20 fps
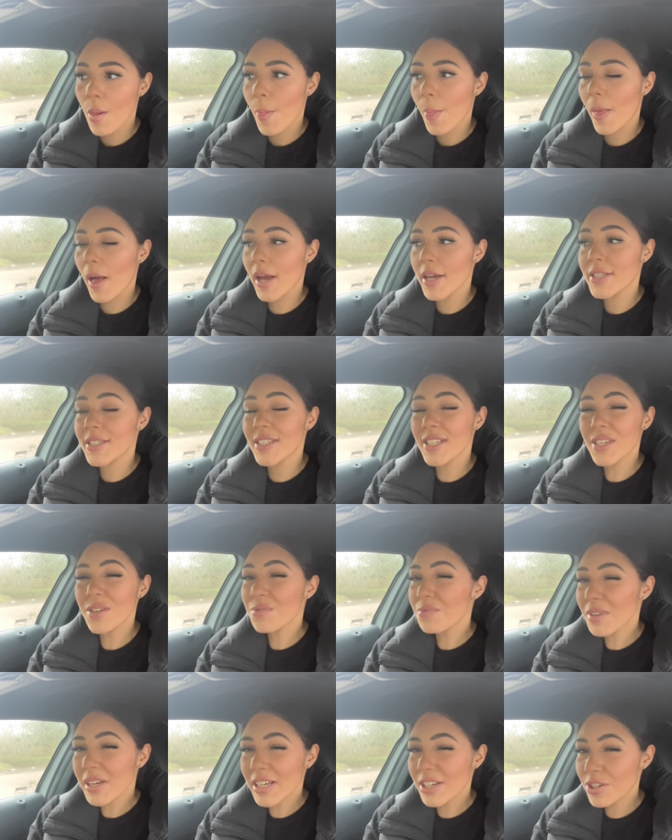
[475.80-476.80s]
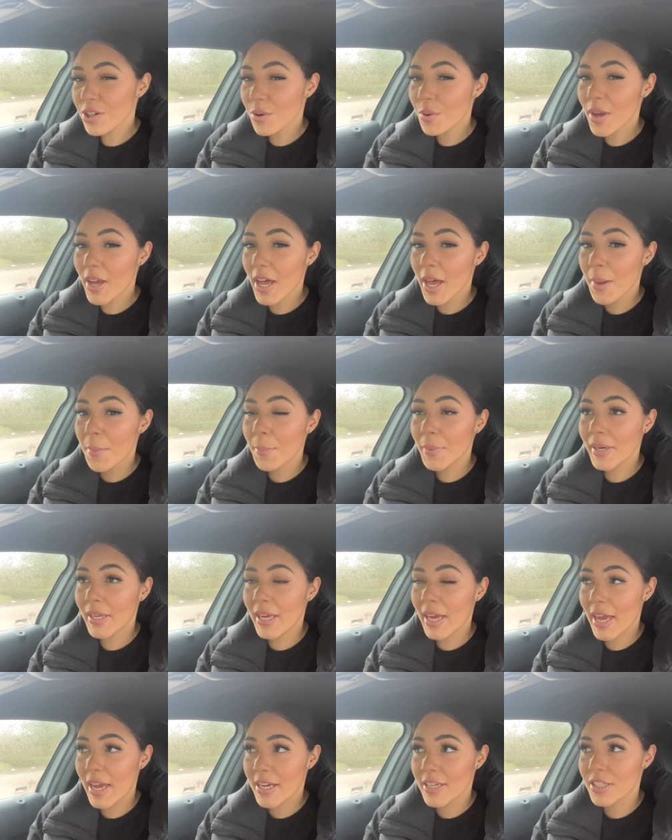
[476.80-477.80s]
I didn't really know how
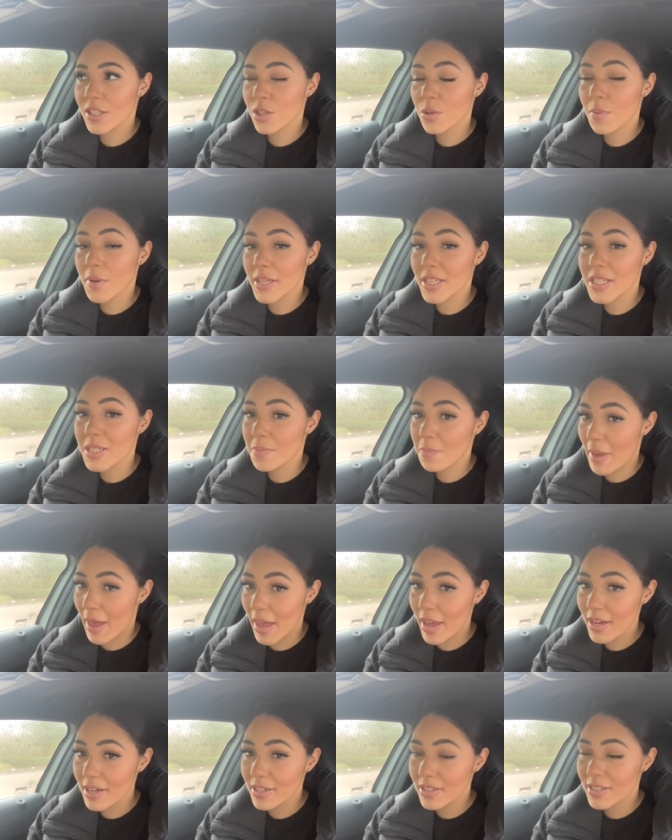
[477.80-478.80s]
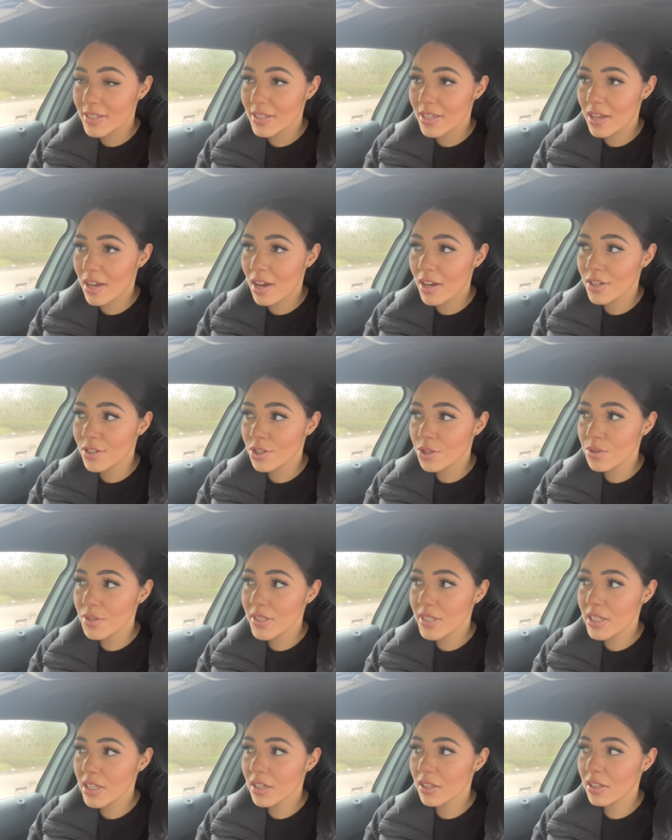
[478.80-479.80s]
many eggs to expect. I do
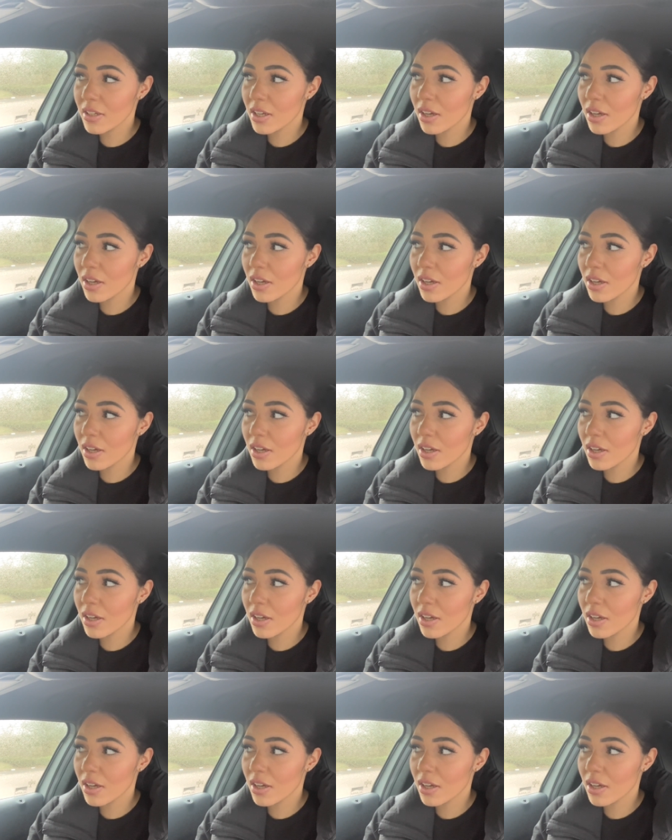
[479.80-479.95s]
see on like